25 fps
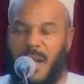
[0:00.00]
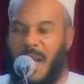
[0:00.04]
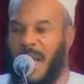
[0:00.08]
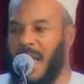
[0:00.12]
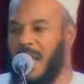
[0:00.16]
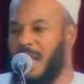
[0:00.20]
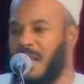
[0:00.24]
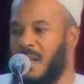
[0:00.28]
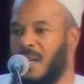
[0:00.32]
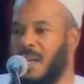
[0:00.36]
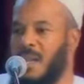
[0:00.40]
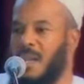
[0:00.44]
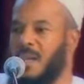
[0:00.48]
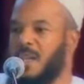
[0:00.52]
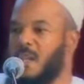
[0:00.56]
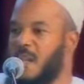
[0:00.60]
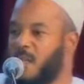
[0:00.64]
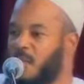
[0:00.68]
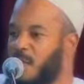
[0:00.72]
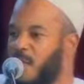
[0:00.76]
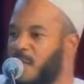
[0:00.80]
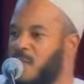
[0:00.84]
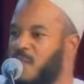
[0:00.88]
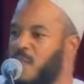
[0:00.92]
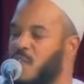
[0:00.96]
and
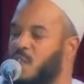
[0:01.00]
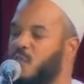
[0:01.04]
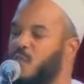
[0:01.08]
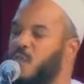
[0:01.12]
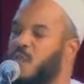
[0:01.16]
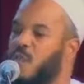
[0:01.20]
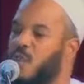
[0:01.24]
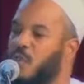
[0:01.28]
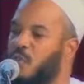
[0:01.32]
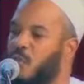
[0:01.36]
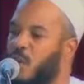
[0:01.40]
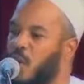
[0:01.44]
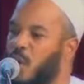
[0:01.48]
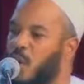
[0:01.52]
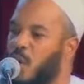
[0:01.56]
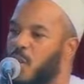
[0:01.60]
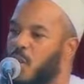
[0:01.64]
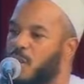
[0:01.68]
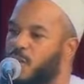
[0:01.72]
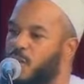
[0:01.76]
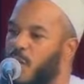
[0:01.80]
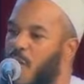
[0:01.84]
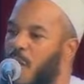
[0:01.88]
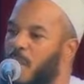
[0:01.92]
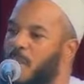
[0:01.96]
differences which
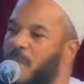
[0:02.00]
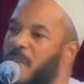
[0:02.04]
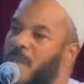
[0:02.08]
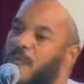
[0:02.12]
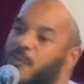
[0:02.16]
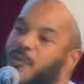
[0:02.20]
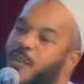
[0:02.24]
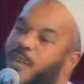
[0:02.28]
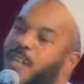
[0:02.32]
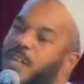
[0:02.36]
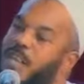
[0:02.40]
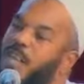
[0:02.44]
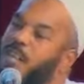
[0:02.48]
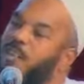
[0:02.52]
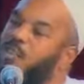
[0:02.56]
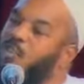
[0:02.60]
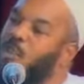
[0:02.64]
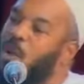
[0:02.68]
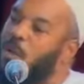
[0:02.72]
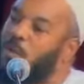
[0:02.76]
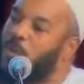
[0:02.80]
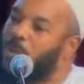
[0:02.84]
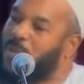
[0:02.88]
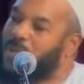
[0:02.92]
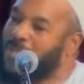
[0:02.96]
arose from different
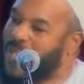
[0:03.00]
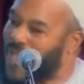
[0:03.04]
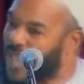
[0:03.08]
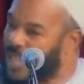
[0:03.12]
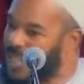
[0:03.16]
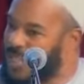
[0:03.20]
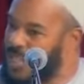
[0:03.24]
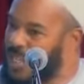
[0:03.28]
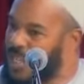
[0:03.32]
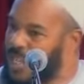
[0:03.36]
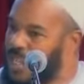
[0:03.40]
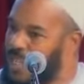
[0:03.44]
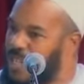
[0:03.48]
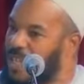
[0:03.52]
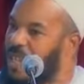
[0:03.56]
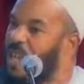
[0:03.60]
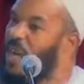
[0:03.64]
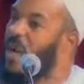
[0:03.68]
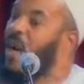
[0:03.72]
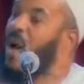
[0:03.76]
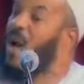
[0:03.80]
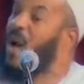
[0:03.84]
interpretation